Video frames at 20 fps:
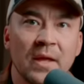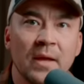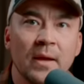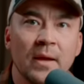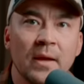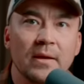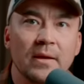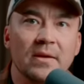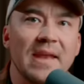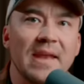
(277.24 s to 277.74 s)

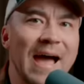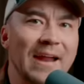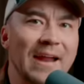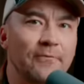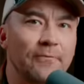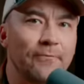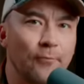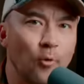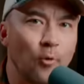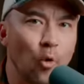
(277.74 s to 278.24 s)
not
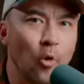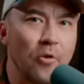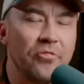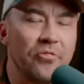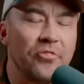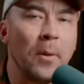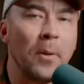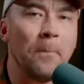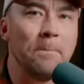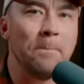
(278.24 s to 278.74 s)
for
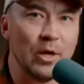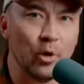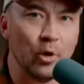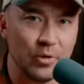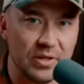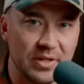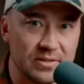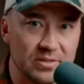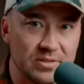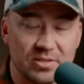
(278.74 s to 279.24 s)
the
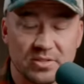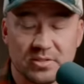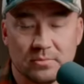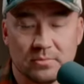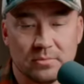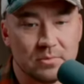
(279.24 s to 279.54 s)
millions.